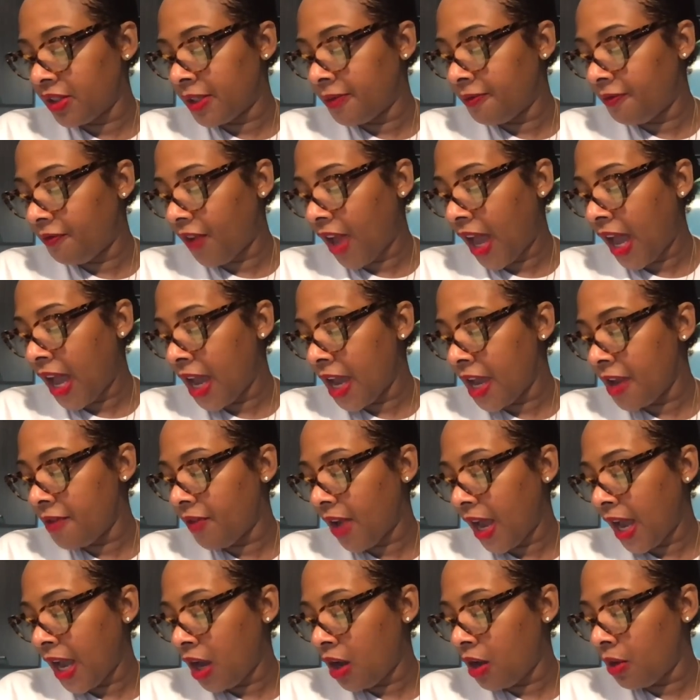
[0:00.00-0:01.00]
and
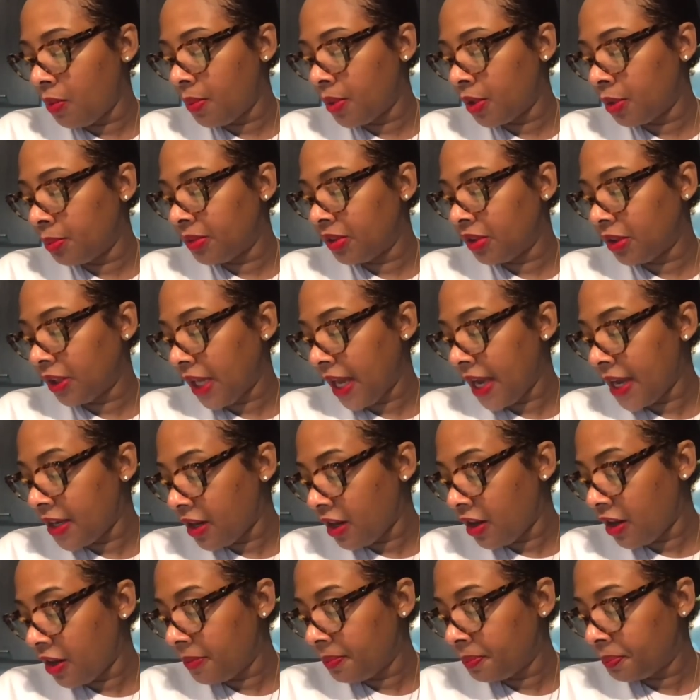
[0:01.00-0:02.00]
five albums
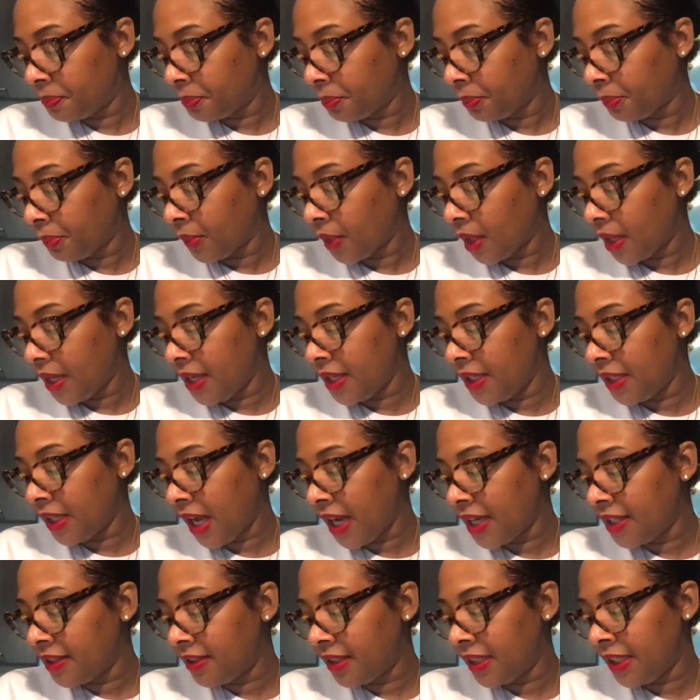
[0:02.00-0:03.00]
later, in
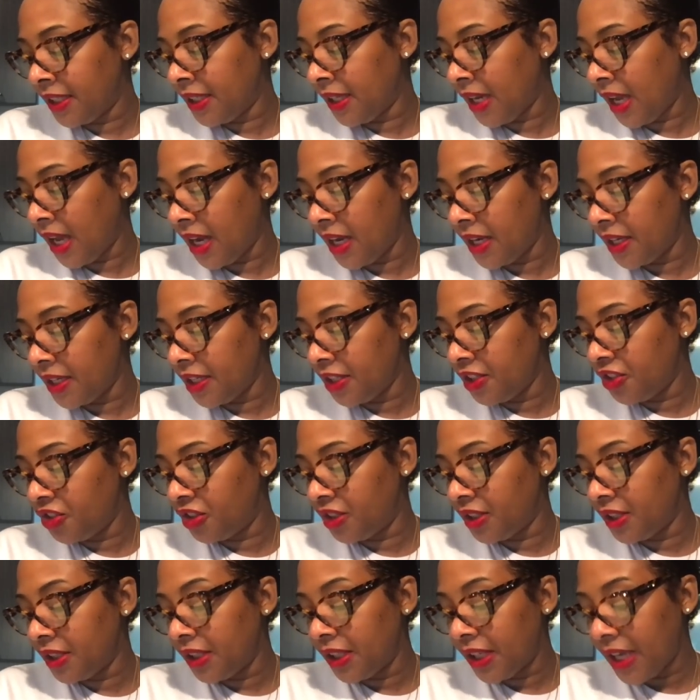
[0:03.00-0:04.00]
1990,
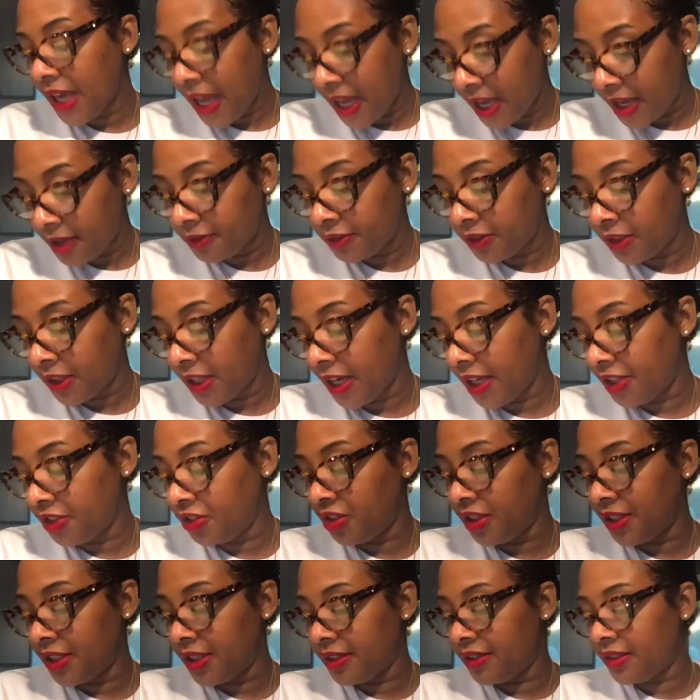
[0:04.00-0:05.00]
she left and
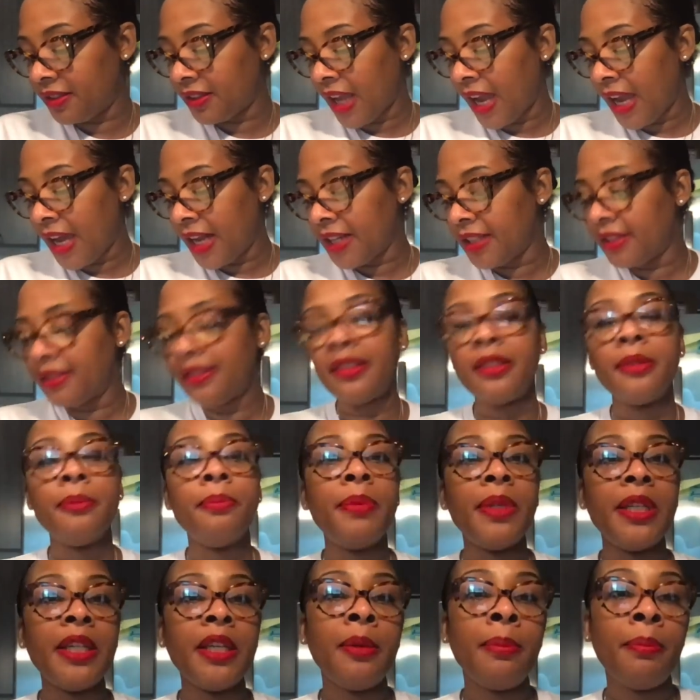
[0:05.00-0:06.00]
she decided to
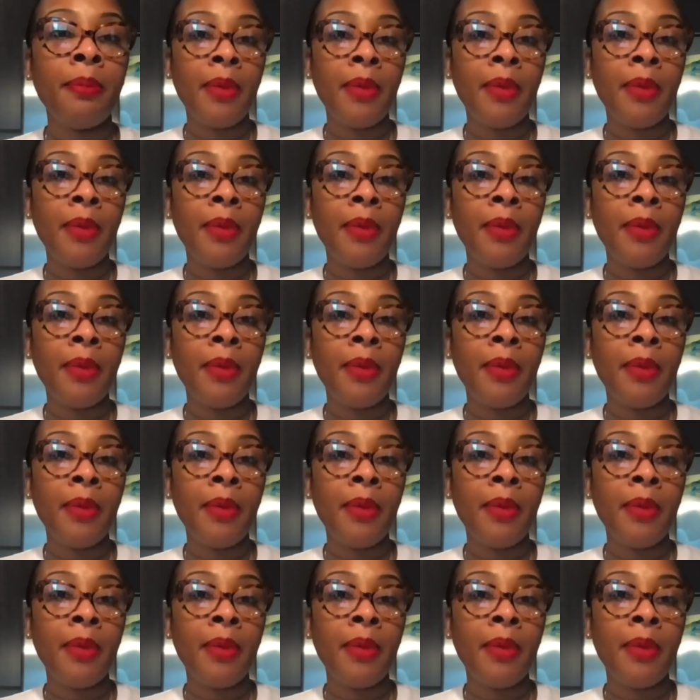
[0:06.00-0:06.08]
be a